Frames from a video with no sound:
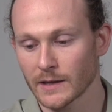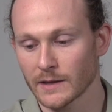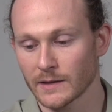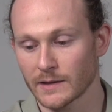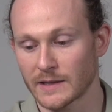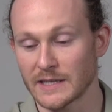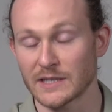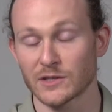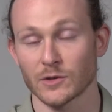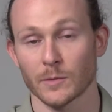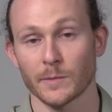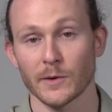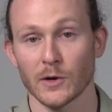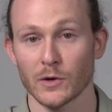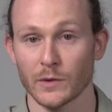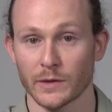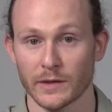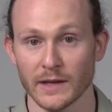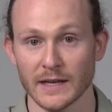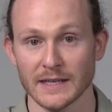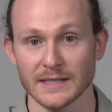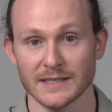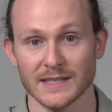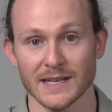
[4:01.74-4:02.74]
These are both
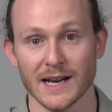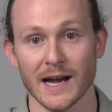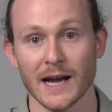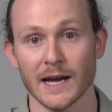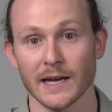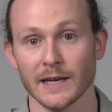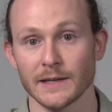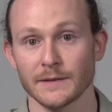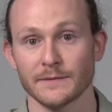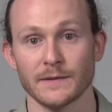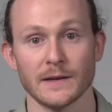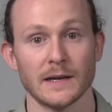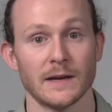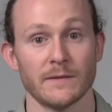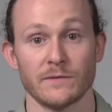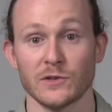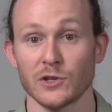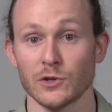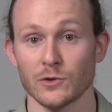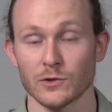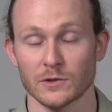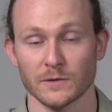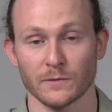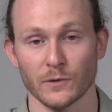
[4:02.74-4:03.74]
things that I have
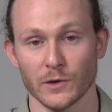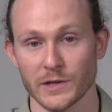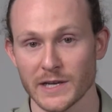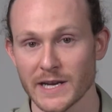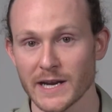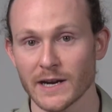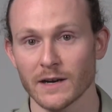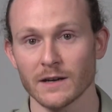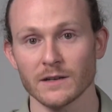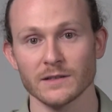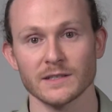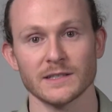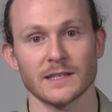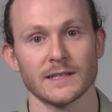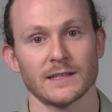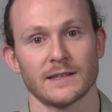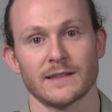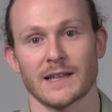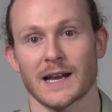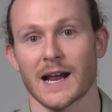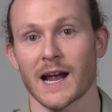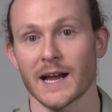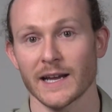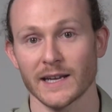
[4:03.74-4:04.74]
used for years,
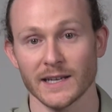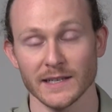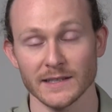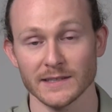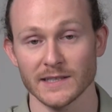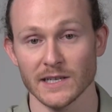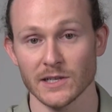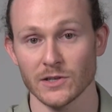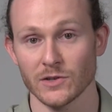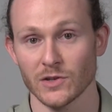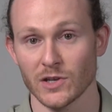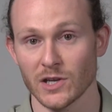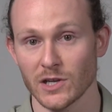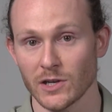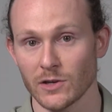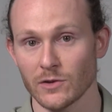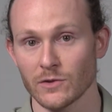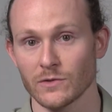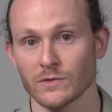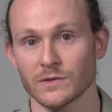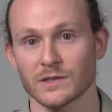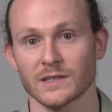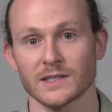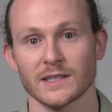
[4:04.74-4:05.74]
that I continue to
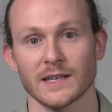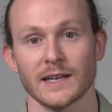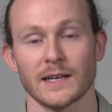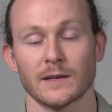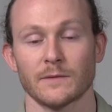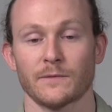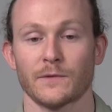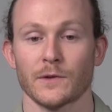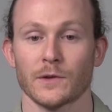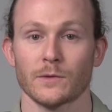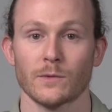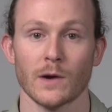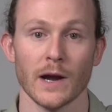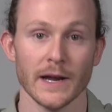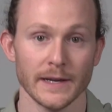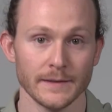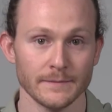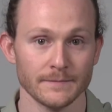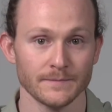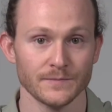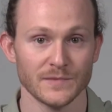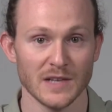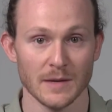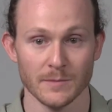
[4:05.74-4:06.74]
use, and for the right
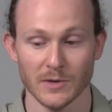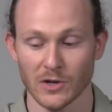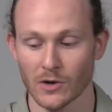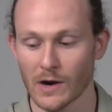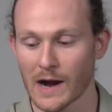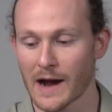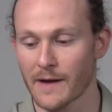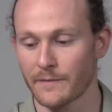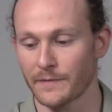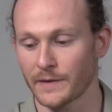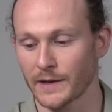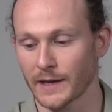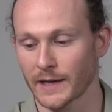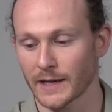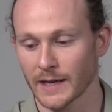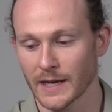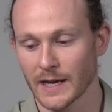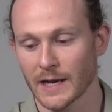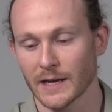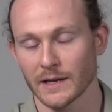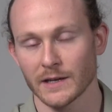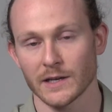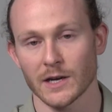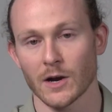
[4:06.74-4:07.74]
demographic,
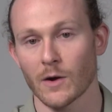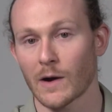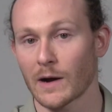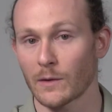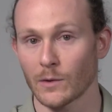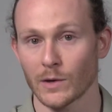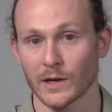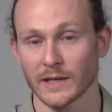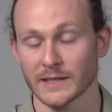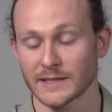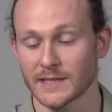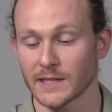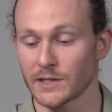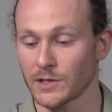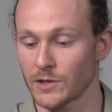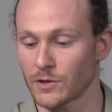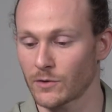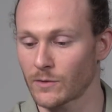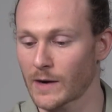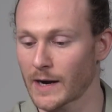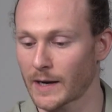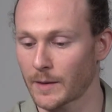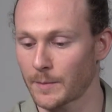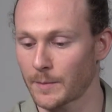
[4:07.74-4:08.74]
you know, I will continue to
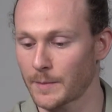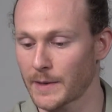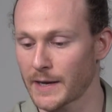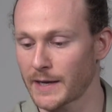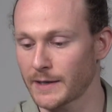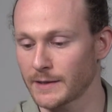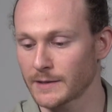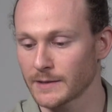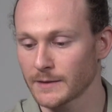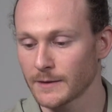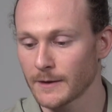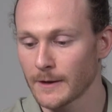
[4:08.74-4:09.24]
recommend.